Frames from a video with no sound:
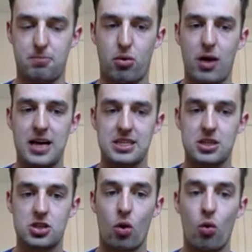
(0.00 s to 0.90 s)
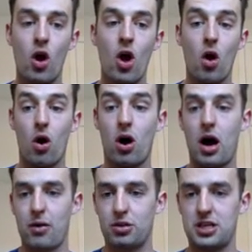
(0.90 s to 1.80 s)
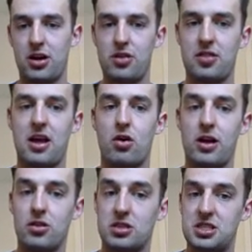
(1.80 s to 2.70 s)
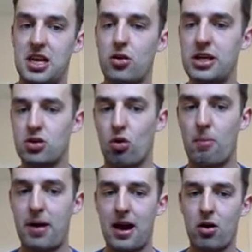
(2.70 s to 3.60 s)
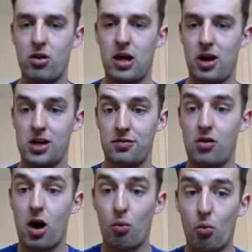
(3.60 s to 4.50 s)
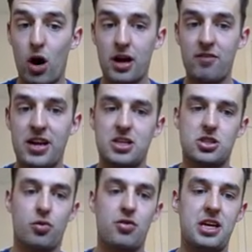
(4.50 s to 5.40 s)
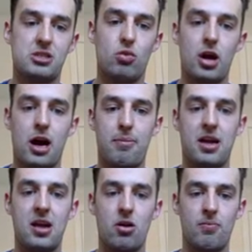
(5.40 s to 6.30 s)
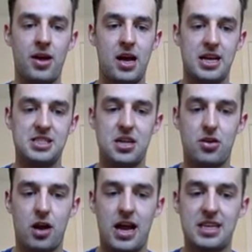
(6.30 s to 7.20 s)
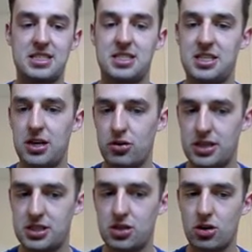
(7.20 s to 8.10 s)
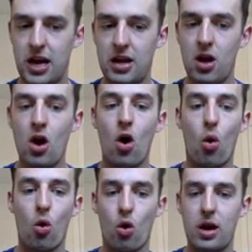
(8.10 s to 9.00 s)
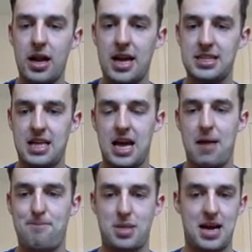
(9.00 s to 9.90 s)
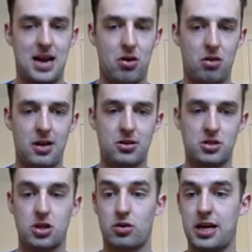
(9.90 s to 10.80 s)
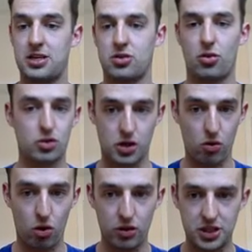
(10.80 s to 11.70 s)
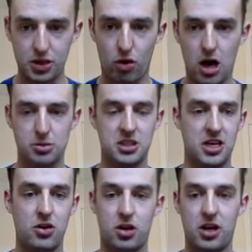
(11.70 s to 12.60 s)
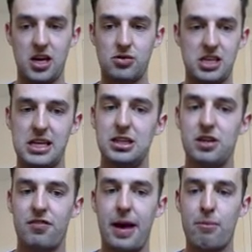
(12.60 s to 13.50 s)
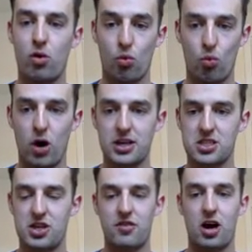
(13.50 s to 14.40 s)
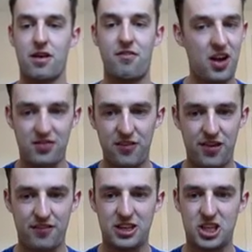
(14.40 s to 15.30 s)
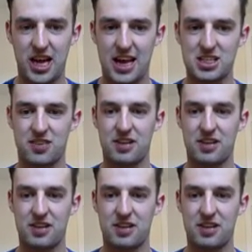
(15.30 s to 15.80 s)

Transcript: present. So I will tell you that they are either series or parallel, and you've got one of each. So this one up here is either a series circuit or it is a parallel circuit. So those are your only two options, and you're going to use each of them once. So you've got a 50-50 chance of